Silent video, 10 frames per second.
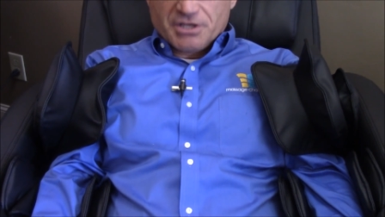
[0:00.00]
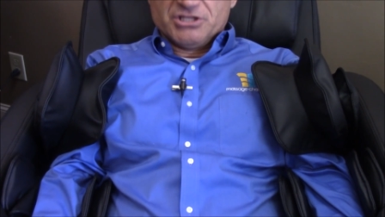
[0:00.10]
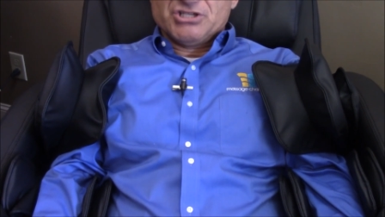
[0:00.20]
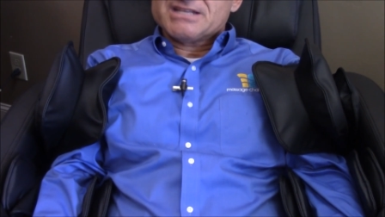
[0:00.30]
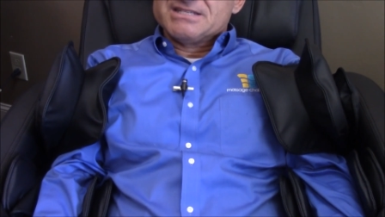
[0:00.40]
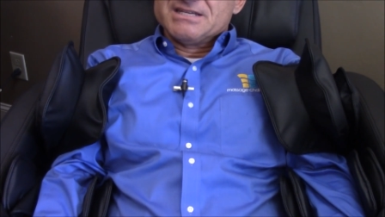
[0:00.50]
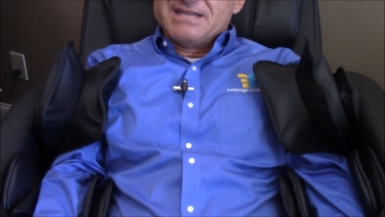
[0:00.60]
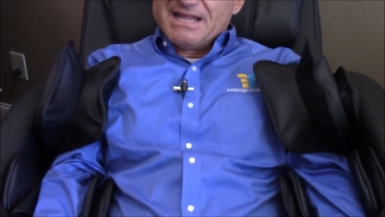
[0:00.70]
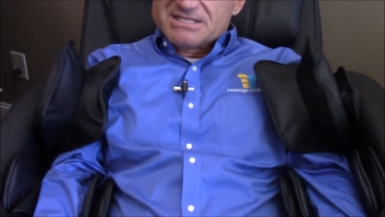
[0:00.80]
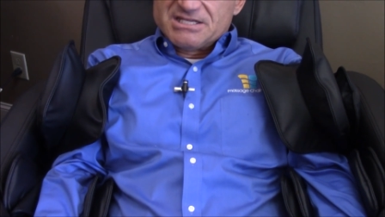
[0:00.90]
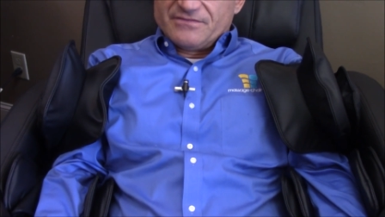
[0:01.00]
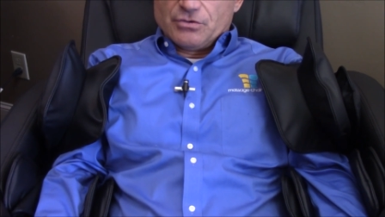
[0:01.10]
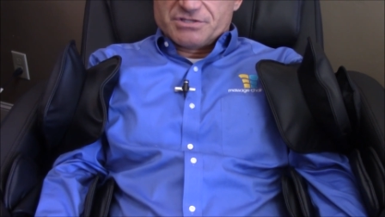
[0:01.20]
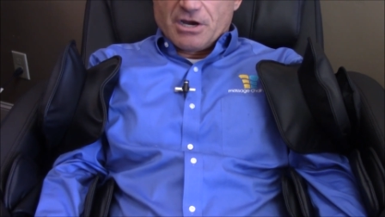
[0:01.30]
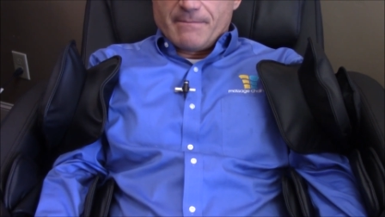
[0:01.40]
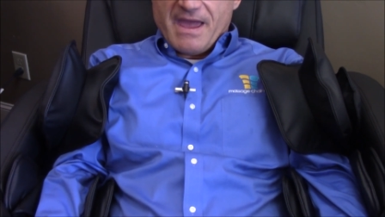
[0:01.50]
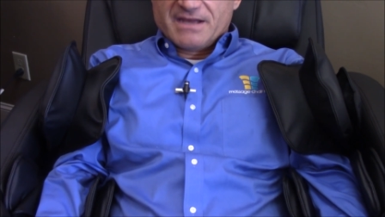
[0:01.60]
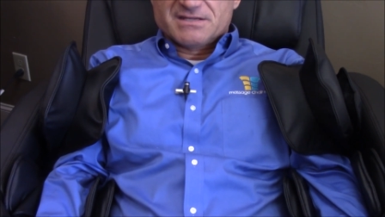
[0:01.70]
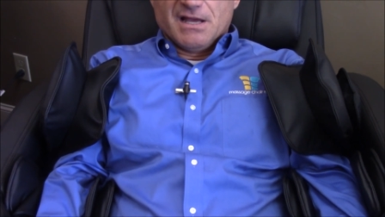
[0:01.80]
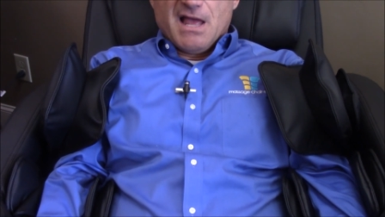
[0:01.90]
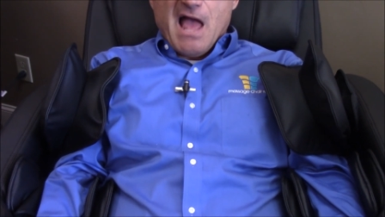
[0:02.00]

can adjust the intensity of those airbags